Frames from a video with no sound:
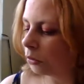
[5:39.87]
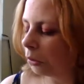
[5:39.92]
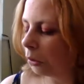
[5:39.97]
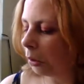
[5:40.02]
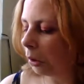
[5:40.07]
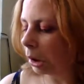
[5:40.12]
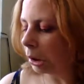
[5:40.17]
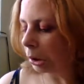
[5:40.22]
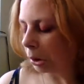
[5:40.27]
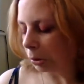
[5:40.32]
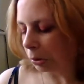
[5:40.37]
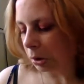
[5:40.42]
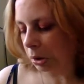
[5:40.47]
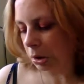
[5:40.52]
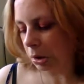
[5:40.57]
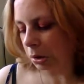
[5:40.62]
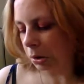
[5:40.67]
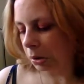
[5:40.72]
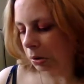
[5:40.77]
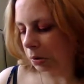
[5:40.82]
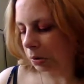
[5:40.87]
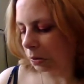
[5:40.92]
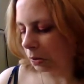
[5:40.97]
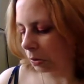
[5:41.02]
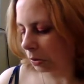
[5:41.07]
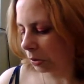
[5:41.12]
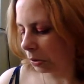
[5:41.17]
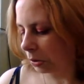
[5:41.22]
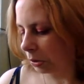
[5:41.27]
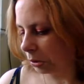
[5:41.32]
I don't know.
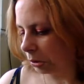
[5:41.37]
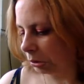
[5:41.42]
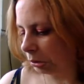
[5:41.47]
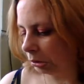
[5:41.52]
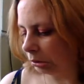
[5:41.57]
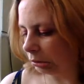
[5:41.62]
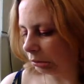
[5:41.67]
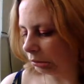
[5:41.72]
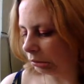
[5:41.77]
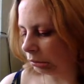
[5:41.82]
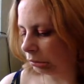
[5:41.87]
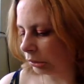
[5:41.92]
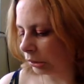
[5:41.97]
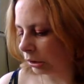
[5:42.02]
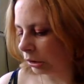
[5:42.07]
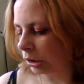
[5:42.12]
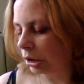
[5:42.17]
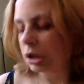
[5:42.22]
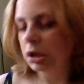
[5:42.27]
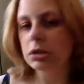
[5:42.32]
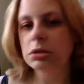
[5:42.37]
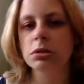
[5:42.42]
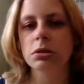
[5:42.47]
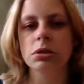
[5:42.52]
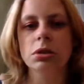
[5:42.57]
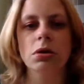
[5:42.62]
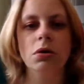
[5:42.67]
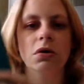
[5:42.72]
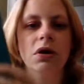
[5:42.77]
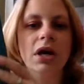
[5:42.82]
Oh,
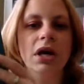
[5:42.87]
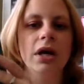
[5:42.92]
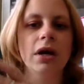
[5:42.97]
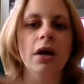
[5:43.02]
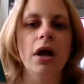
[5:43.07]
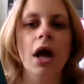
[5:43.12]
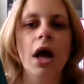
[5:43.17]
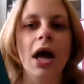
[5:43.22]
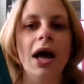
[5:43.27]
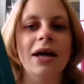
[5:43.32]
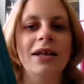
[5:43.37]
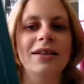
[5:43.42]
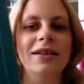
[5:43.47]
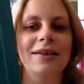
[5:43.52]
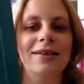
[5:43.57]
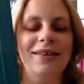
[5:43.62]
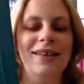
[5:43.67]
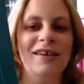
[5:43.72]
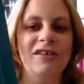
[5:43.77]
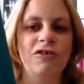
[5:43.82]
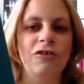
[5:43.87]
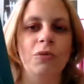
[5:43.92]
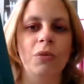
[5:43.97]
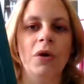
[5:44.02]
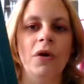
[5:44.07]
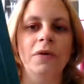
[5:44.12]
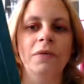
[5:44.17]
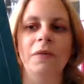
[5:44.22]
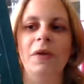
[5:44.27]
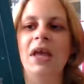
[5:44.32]
sorry. And this
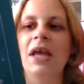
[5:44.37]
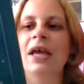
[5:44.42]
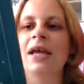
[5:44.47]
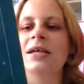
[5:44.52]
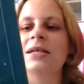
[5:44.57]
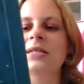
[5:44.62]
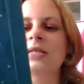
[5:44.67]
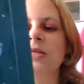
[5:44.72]
one is